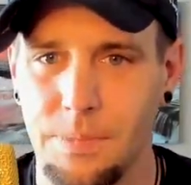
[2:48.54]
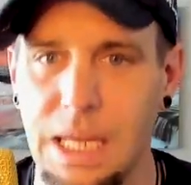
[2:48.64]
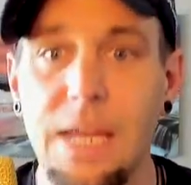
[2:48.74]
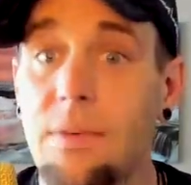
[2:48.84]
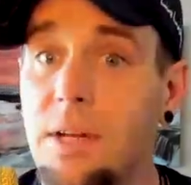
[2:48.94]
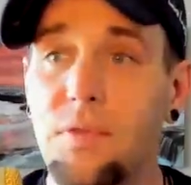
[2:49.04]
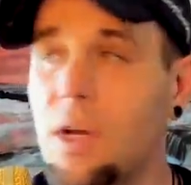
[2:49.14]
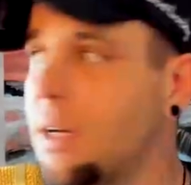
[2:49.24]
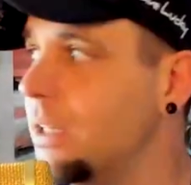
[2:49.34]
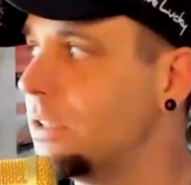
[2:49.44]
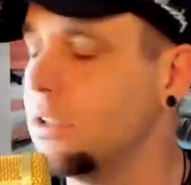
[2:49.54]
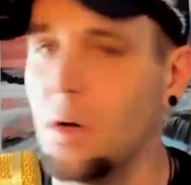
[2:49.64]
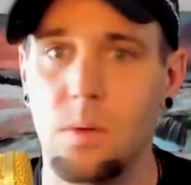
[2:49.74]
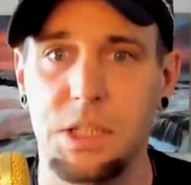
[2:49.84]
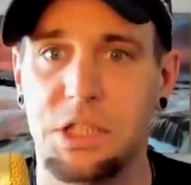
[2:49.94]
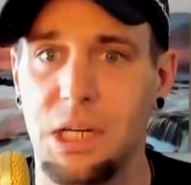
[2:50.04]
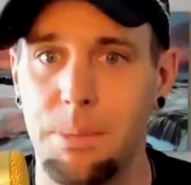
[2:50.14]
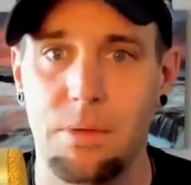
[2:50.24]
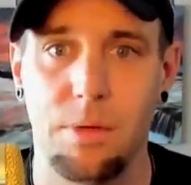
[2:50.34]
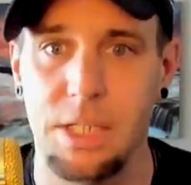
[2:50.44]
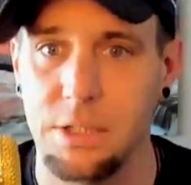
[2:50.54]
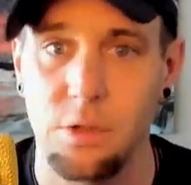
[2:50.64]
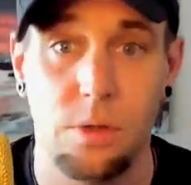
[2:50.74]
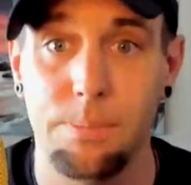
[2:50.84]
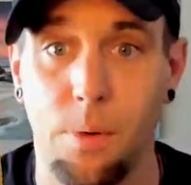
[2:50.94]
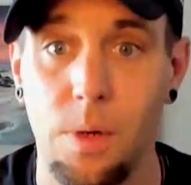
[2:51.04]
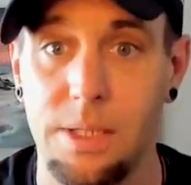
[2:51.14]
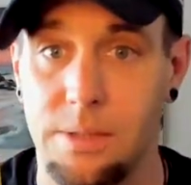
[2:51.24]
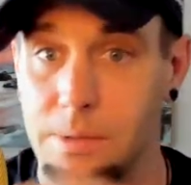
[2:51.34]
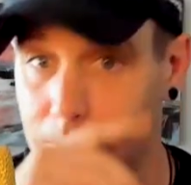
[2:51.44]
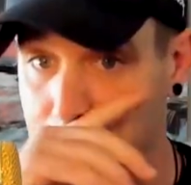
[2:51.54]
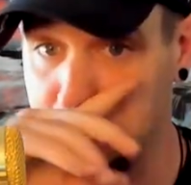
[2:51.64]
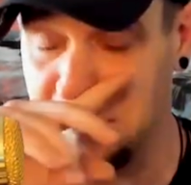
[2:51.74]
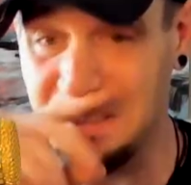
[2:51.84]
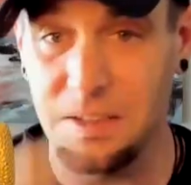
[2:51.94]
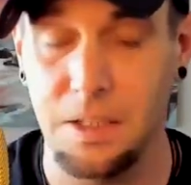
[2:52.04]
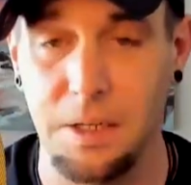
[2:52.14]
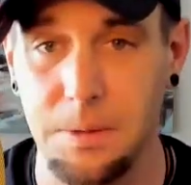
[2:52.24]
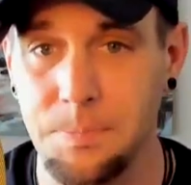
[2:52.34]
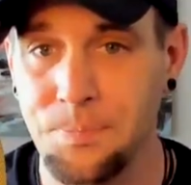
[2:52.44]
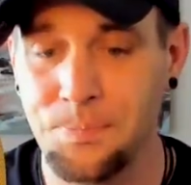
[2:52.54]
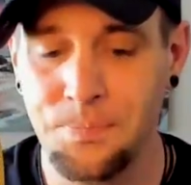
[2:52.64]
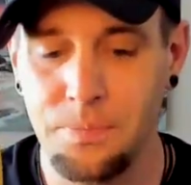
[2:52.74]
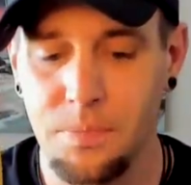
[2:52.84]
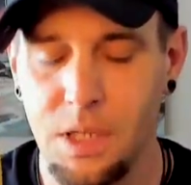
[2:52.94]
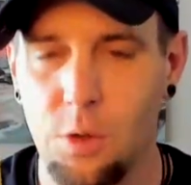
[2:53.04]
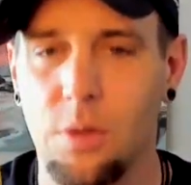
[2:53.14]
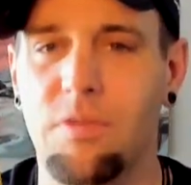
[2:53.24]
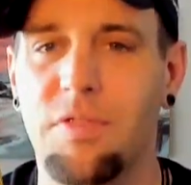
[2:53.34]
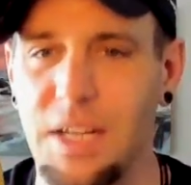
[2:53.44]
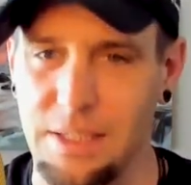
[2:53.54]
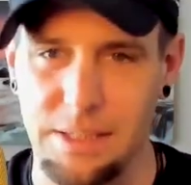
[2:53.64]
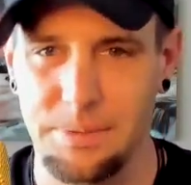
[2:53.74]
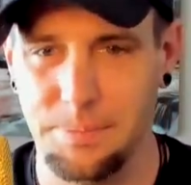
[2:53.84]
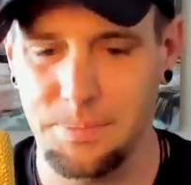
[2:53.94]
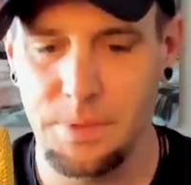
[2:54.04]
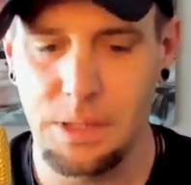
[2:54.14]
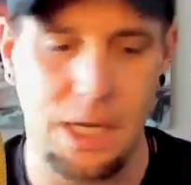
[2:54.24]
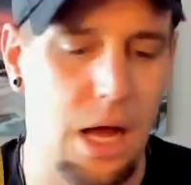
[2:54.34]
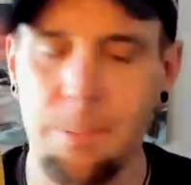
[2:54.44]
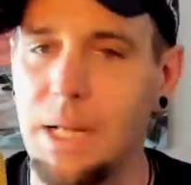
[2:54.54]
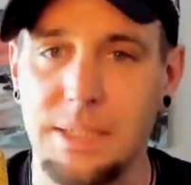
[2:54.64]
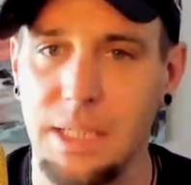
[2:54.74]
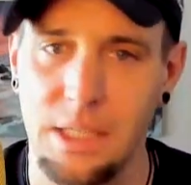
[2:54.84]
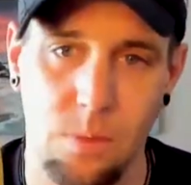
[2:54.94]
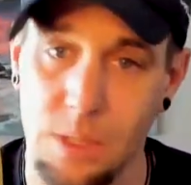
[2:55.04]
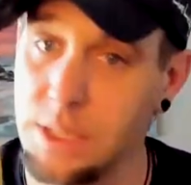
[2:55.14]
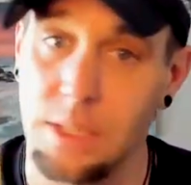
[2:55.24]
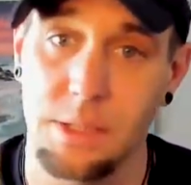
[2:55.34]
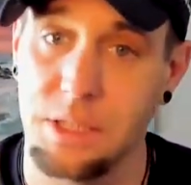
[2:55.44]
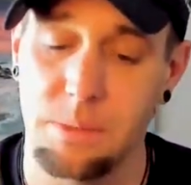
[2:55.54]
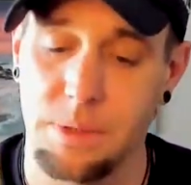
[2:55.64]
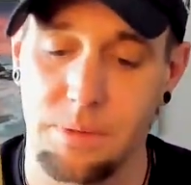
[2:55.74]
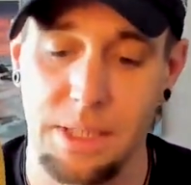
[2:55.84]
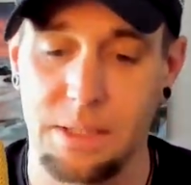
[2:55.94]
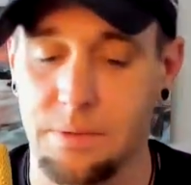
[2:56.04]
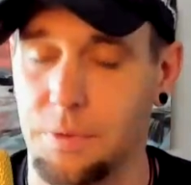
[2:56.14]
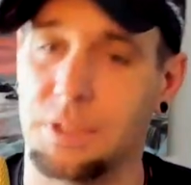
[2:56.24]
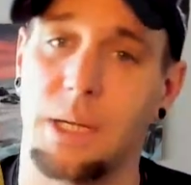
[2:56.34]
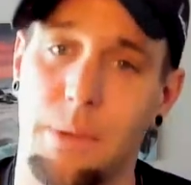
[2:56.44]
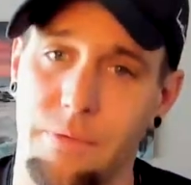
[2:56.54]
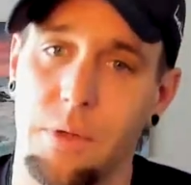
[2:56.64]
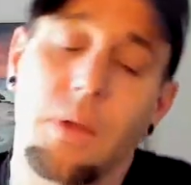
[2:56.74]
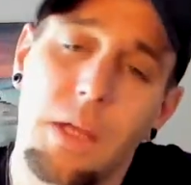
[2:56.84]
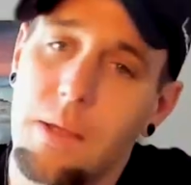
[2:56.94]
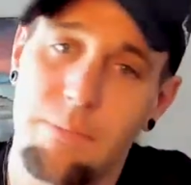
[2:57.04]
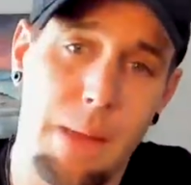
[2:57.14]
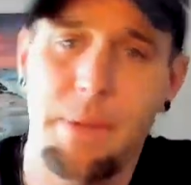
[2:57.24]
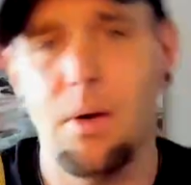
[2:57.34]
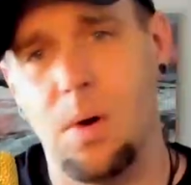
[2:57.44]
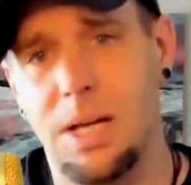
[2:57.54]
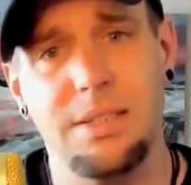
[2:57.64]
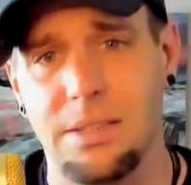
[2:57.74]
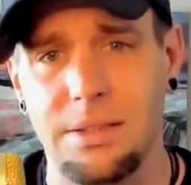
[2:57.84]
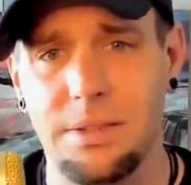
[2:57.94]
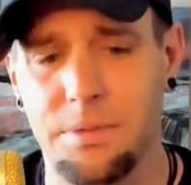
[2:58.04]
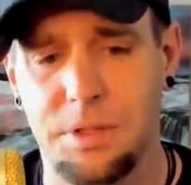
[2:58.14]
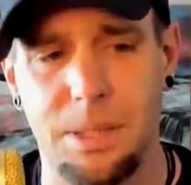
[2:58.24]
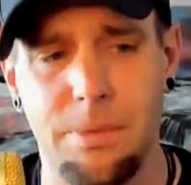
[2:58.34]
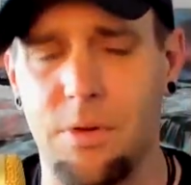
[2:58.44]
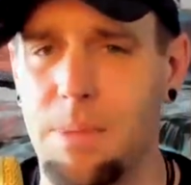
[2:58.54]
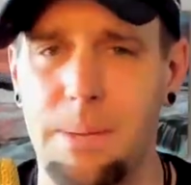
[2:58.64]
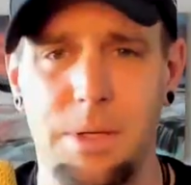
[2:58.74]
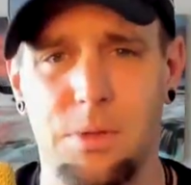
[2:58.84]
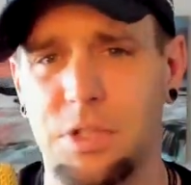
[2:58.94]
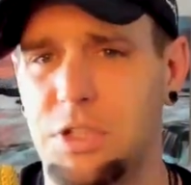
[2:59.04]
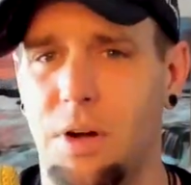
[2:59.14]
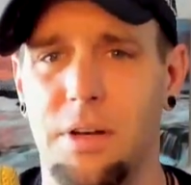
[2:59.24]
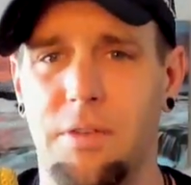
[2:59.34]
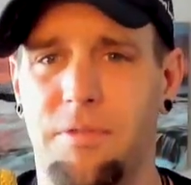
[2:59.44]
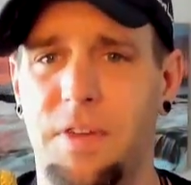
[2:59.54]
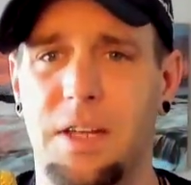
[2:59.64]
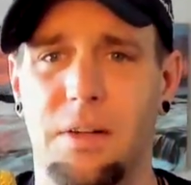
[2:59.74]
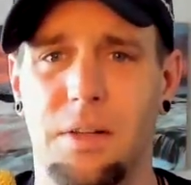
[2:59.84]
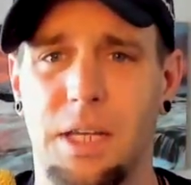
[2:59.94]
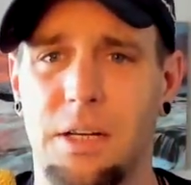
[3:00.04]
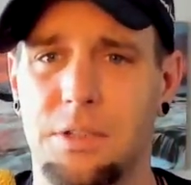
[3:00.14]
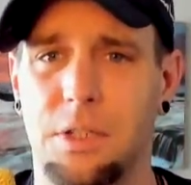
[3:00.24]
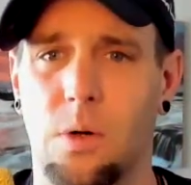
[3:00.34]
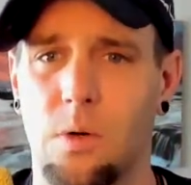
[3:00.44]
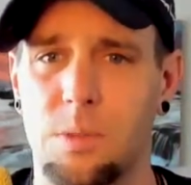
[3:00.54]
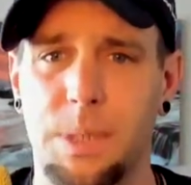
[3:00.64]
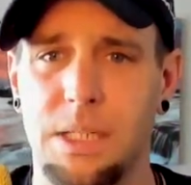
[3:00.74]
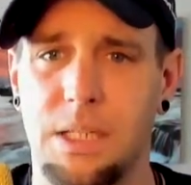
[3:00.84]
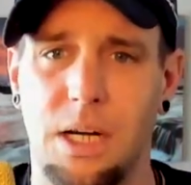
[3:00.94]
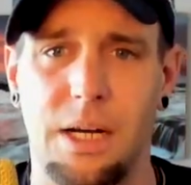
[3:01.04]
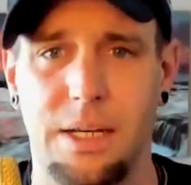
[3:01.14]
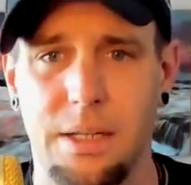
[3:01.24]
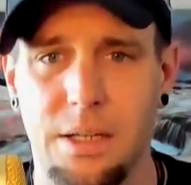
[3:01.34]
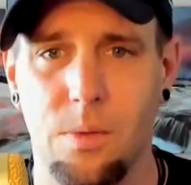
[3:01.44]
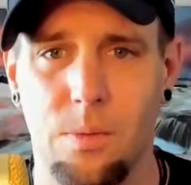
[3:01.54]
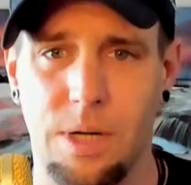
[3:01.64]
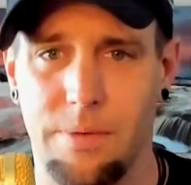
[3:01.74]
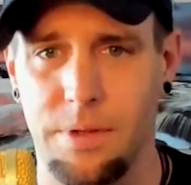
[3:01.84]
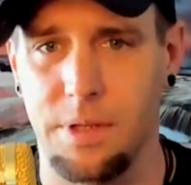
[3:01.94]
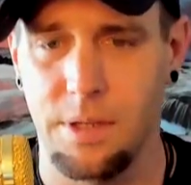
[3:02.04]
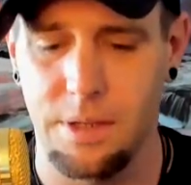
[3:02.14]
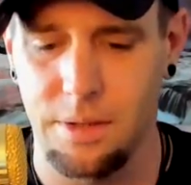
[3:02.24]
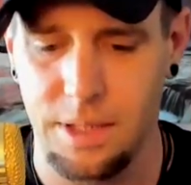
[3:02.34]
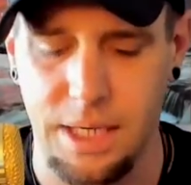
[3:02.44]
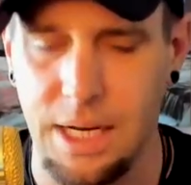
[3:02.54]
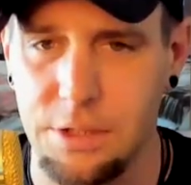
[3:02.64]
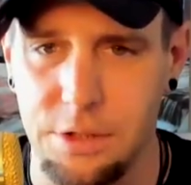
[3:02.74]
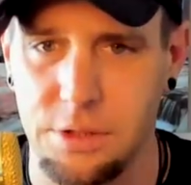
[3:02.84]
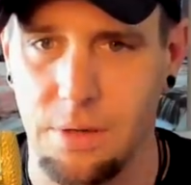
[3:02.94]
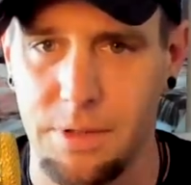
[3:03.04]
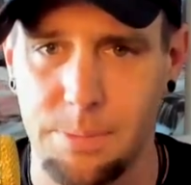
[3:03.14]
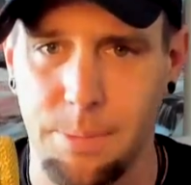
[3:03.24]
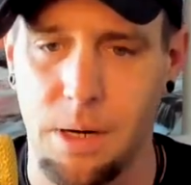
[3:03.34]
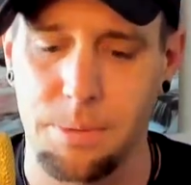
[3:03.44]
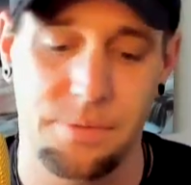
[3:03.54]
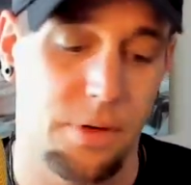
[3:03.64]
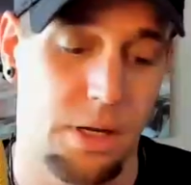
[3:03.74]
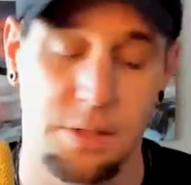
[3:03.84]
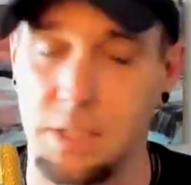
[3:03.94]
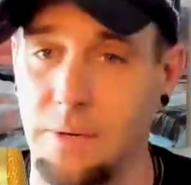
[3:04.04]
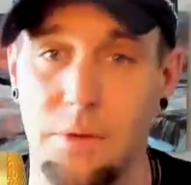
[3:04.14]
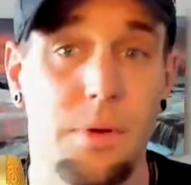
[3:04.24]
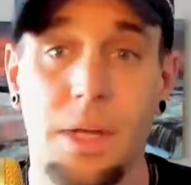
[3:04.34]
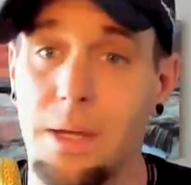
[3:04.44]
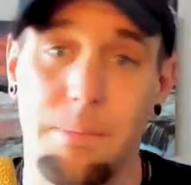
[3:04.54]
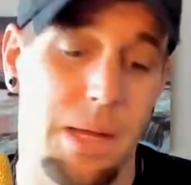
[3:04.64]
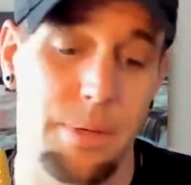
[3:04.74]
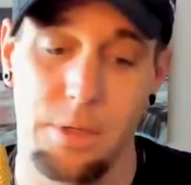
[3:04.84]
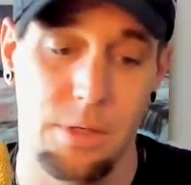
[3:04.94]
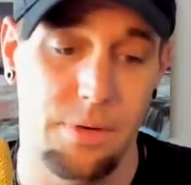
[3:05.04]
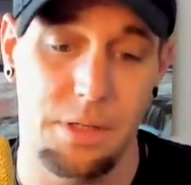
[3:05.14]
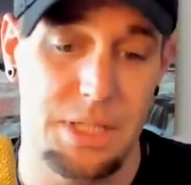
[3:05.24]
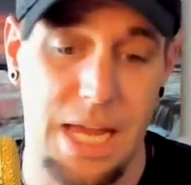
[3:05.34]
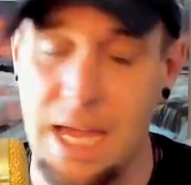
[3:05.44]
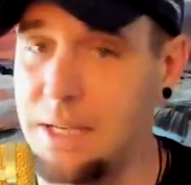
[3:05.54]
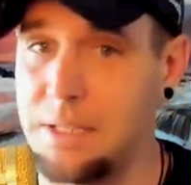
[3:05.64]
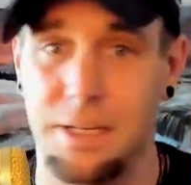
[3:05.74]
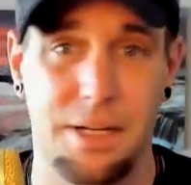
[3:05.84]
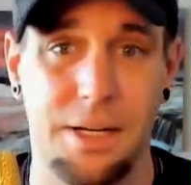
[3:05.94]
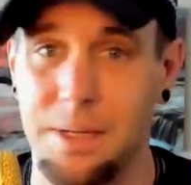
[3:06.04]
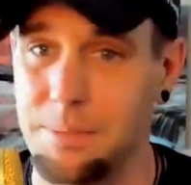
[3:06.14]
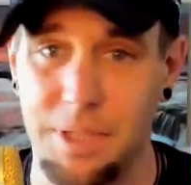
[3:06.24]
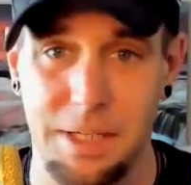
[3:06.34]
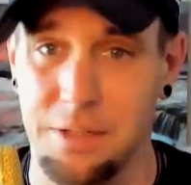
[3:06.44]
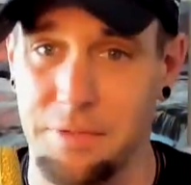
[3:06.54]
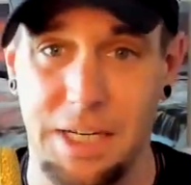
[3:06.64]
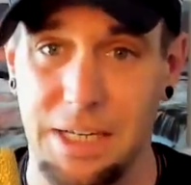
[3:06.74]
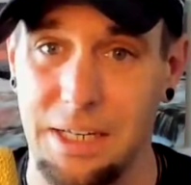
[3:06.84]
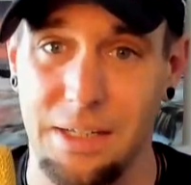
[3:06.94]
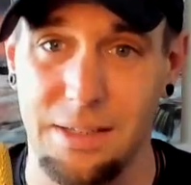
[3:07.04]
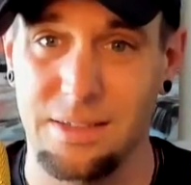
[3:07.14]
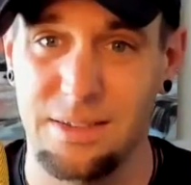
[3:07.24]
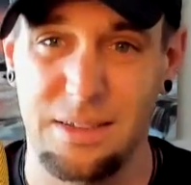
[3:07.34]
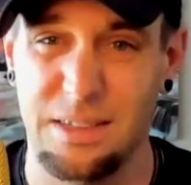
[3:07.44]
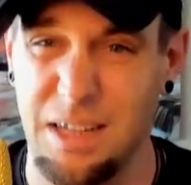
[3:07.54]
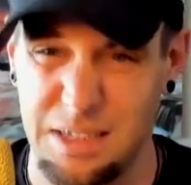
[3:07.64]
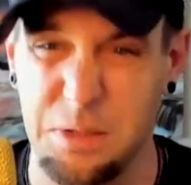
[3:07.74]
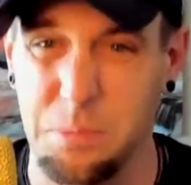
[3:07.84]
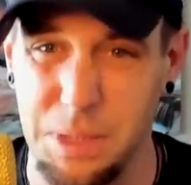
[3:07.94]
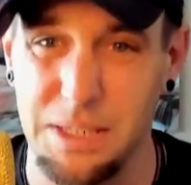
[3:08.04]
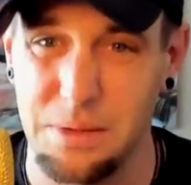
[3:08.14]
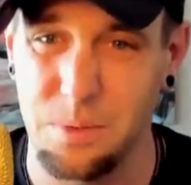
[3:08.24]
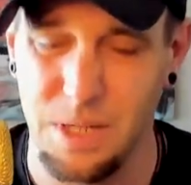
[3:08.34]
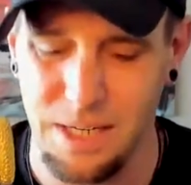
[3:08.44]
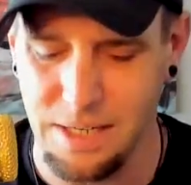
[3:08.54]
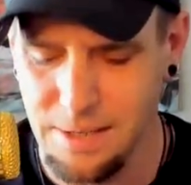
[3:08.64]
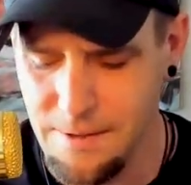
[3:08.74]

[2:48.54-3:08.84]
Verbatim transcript: Even if there is no legitimate reason you can point to. You know, you can feel it. Now, I'm not saying there wasn't a legitimate reason. For some of you, maybe there wasn't. For some of you, maybe you just started to feel the energy cords being cut whenever the, the connection served its purpose. For others of you, maybe universe had to, to intervene in a, a not so pleasant way.